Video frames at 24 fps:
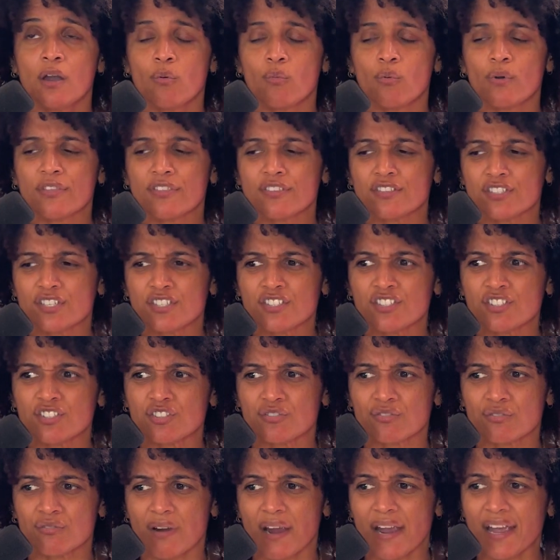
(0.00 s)
with just
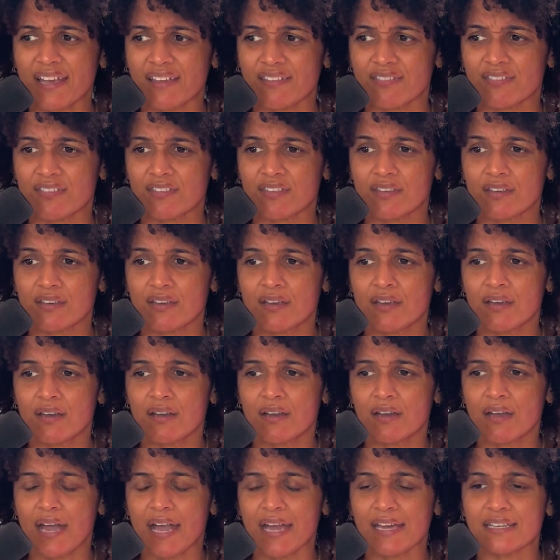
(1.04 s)
strength
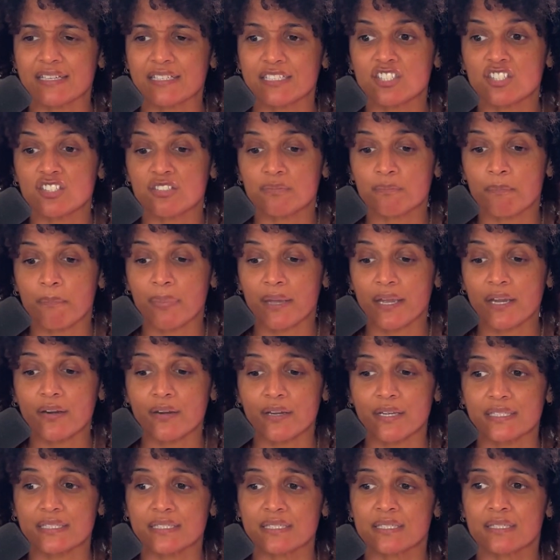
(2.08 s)
and his
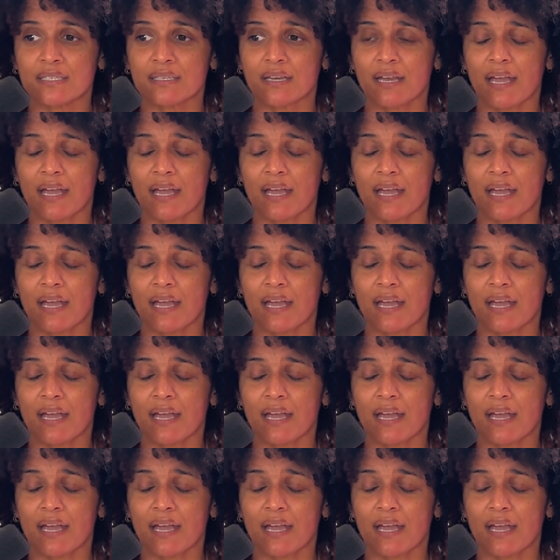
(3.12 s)
spirit.